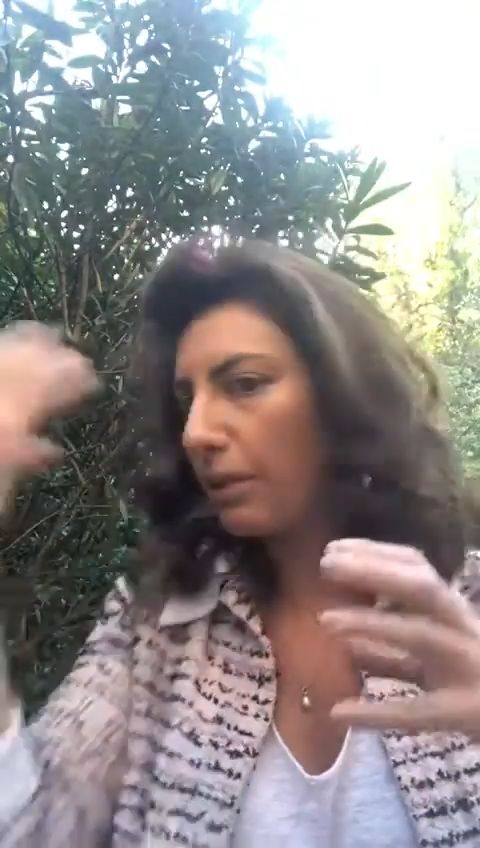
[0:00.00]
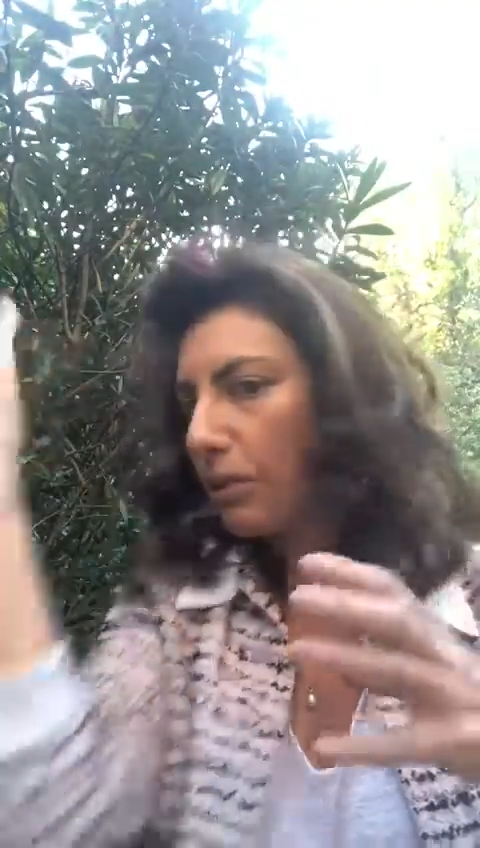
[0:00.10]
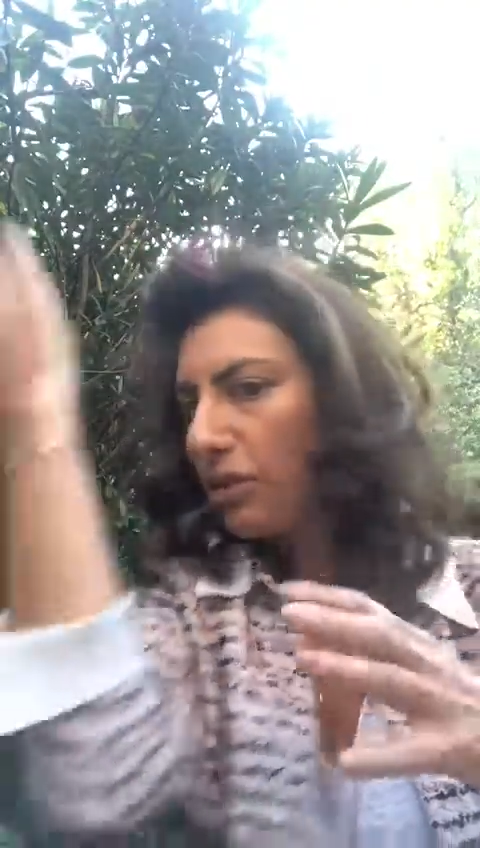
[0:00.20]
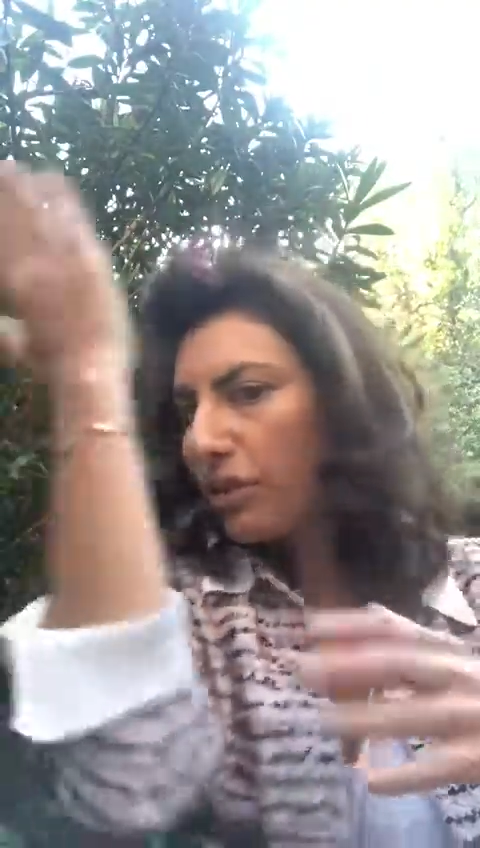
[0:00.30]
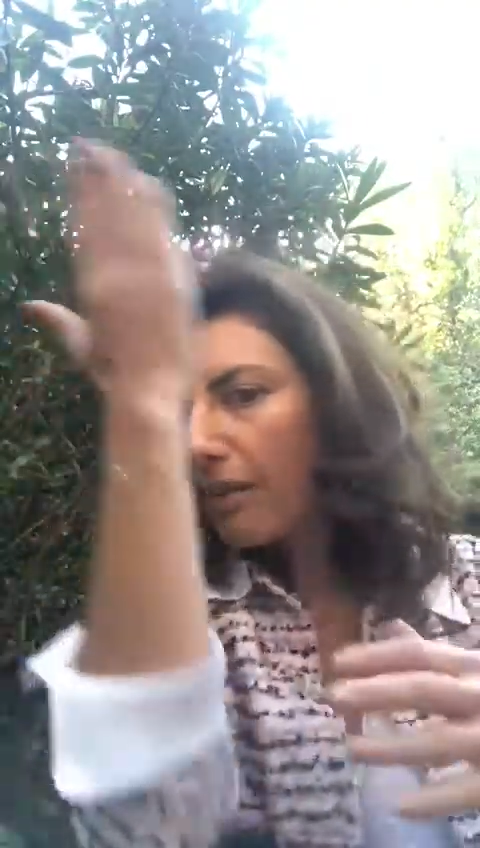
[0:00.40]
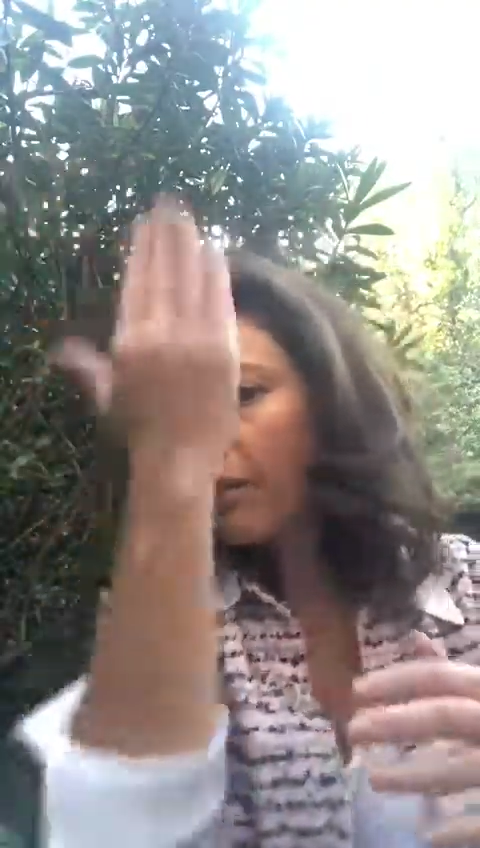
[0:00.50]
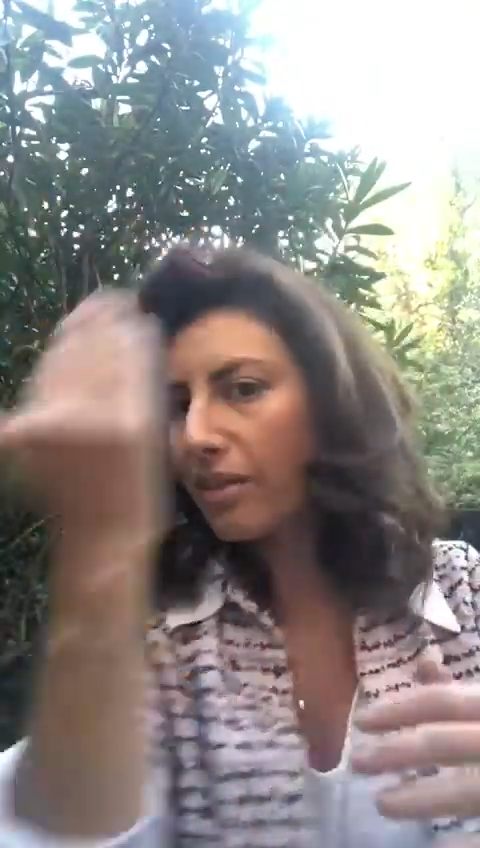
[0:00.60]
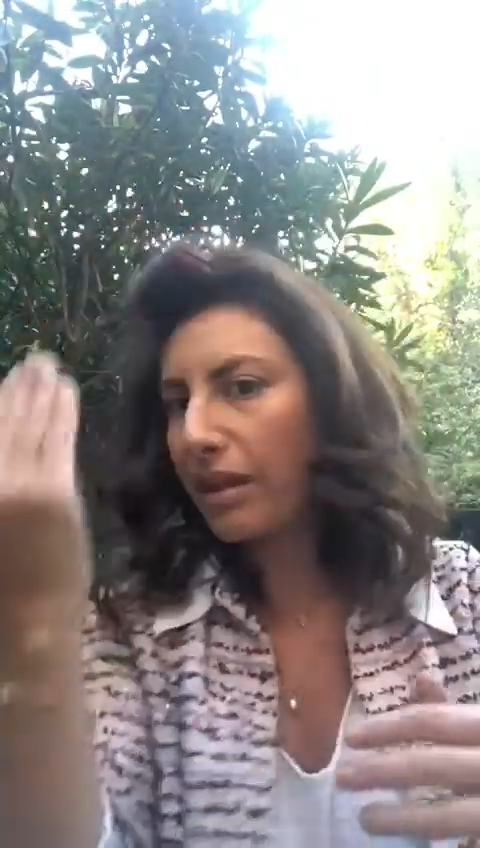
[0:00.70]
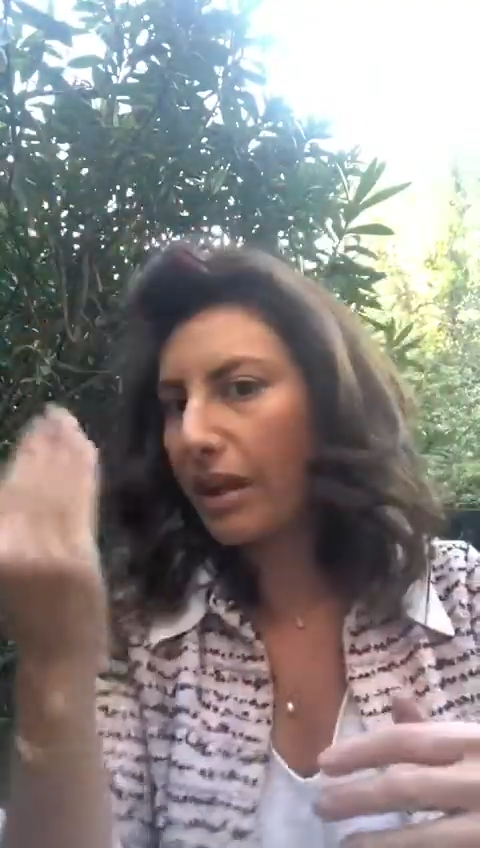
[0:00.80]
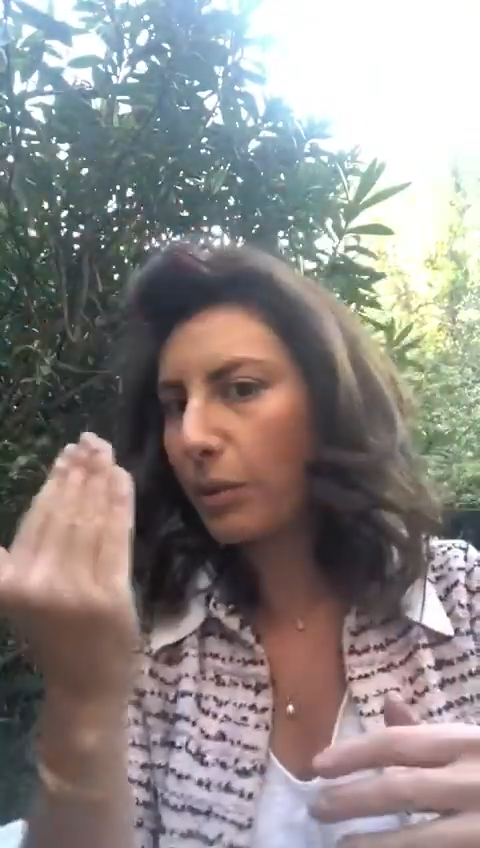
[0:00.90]
it will just have a
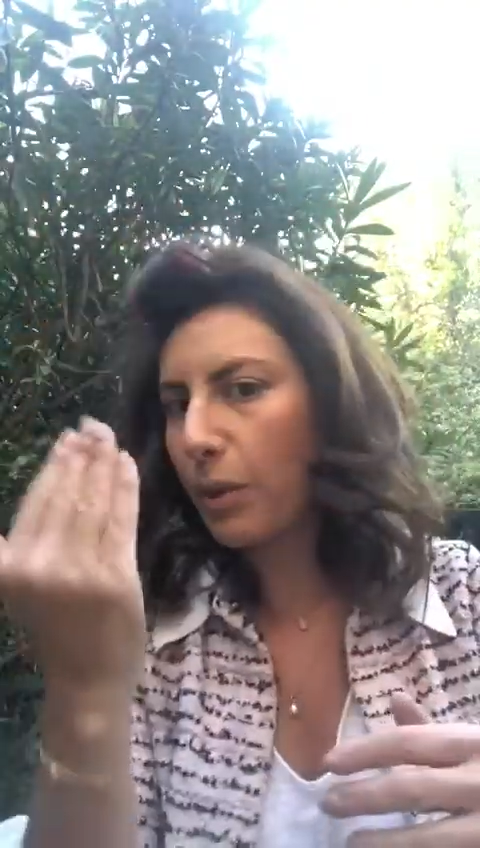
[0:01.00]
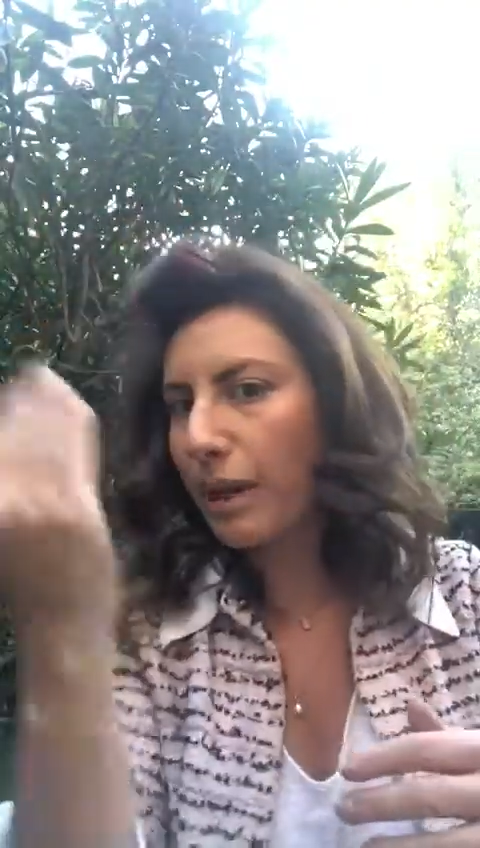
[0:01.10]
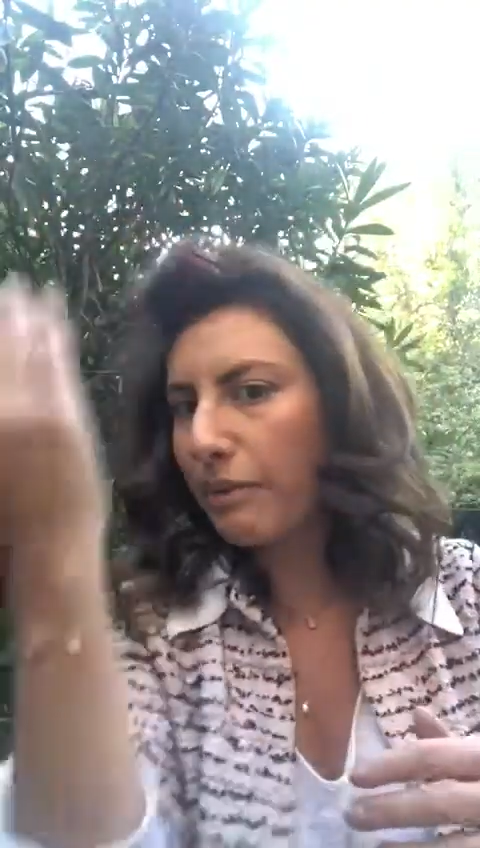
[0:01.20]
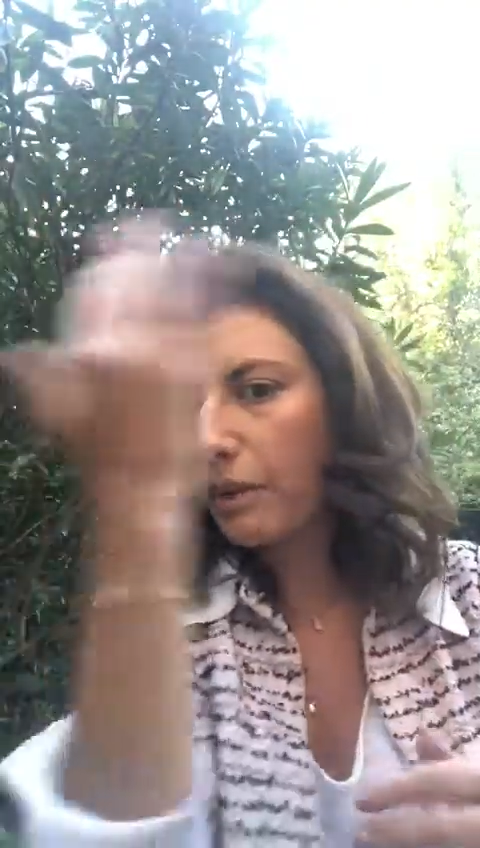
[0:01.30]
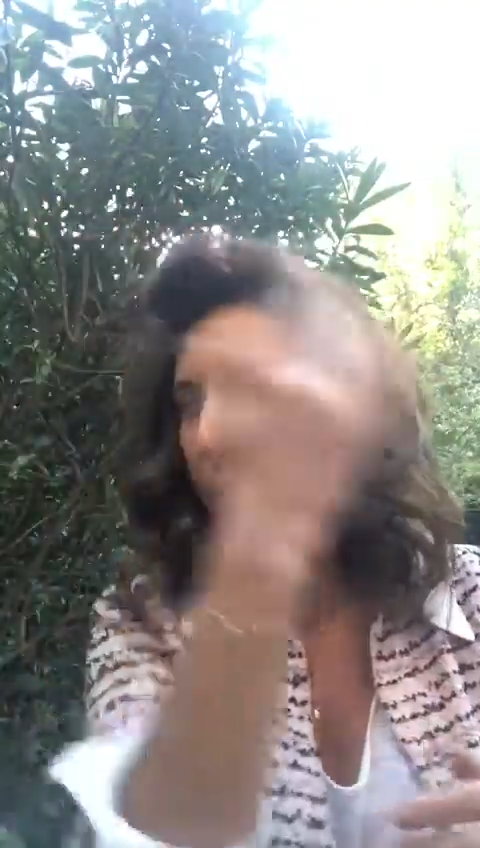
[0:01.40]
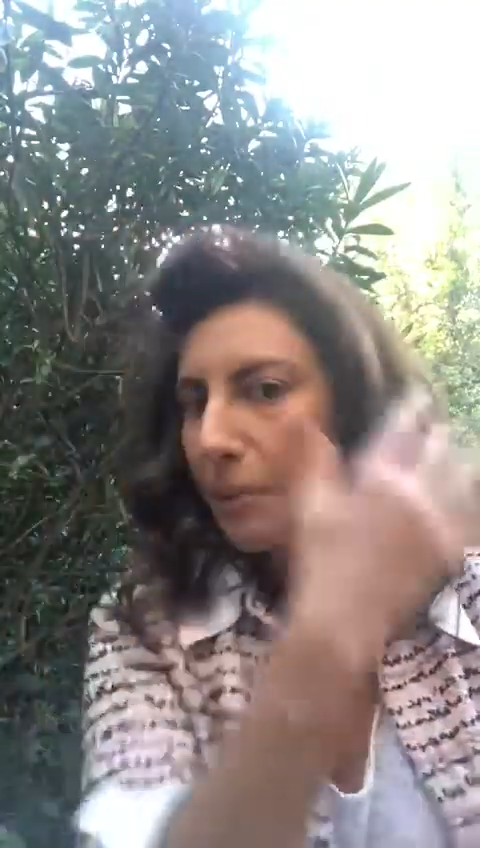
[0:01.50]
slight wave that will